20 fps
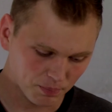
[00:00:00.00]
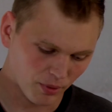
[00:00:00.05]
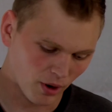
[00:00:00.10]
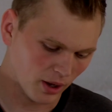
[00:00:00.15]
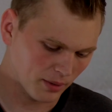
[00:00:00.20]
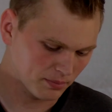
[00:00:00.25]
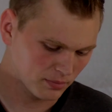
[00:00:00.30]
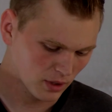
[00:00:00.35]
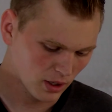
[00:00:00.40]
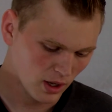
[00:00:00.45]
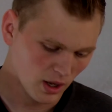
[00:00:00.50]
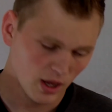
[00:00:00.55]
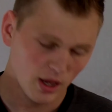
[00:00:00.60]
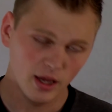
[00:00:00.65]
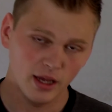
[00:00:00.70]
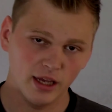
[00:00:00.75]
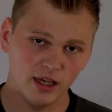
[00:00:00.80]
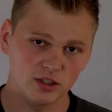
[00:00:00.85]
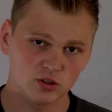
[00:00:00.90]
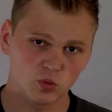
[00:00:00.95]
but
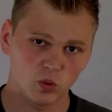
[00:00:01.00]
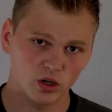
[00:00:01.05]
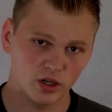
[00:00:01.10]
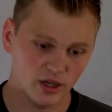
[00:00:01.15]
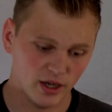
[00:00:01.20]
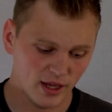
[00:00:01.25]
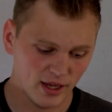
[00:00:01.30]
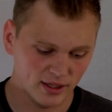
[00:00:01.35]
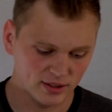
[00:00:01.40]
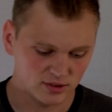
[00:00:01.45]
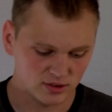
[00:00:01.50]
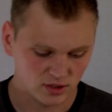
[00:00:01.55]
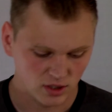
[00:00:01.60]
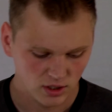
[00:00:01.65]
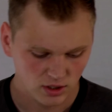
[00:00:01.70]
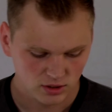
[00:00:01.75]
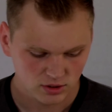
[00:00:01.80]
is what it is.